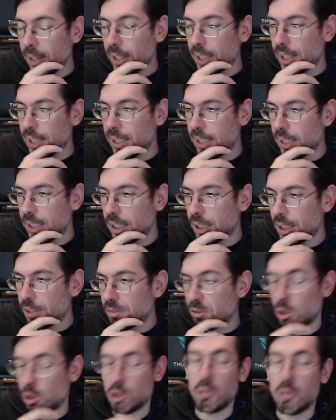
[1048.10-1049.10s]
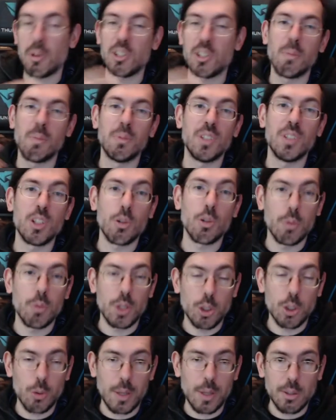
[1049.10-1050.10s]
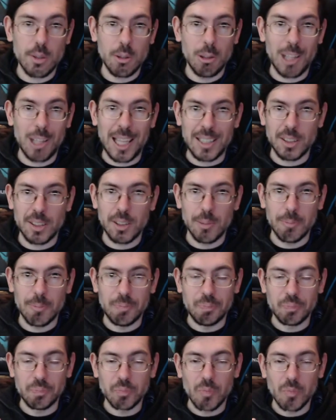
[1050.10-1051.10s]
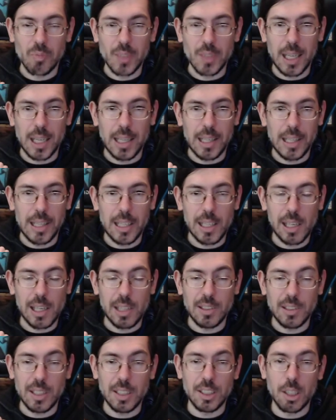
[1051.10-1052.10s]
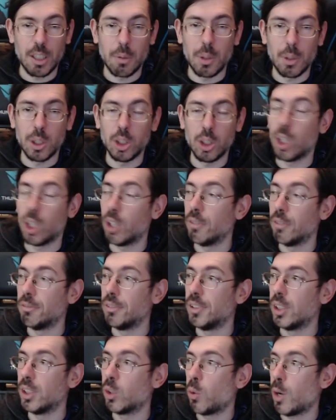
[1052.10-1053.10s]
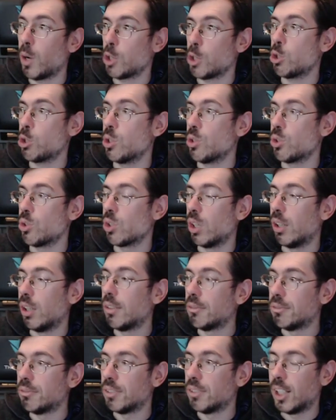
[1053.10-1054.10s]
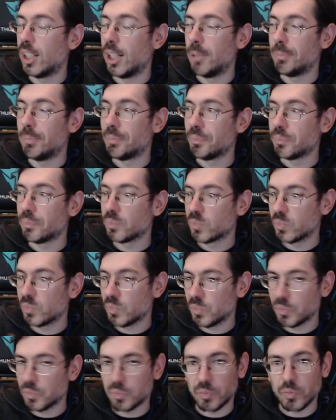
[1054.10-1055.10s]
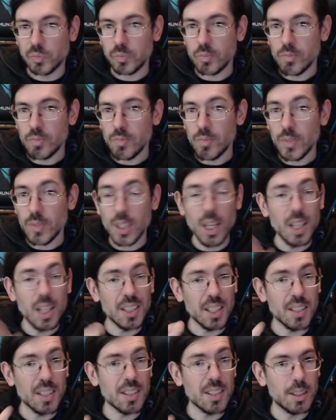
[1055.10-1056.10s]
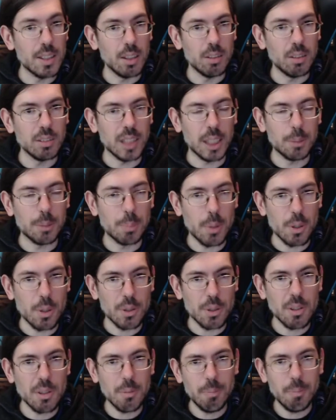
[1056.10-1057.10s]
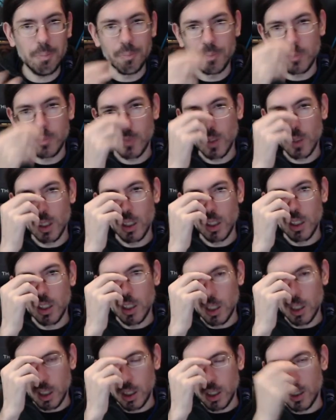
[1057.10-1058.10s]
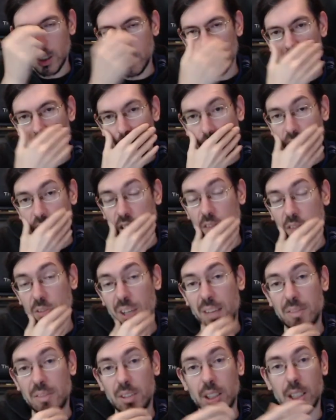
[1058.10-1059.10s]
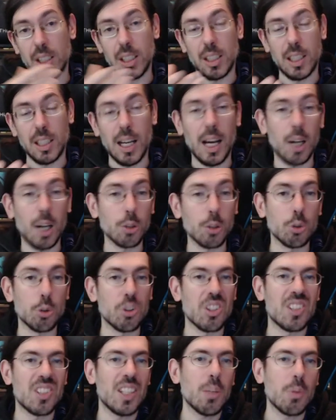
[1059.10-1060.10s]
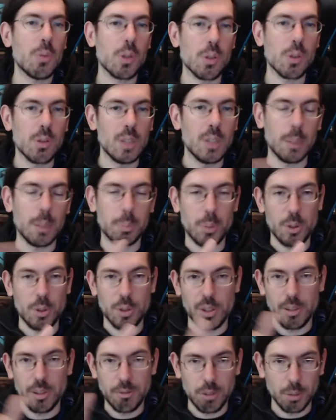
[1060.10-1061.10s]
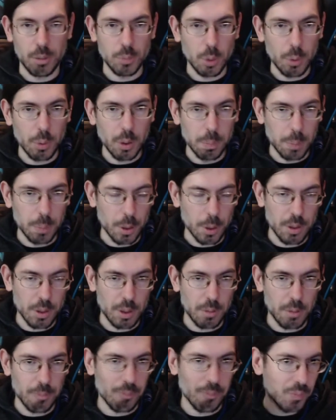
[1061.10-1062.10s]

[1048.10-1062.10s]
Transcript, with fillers: Of course, there are some restraints to that, and then there were a lot of questions of is it still that person? Like, if you have a, how do you distinguish that person from the real person?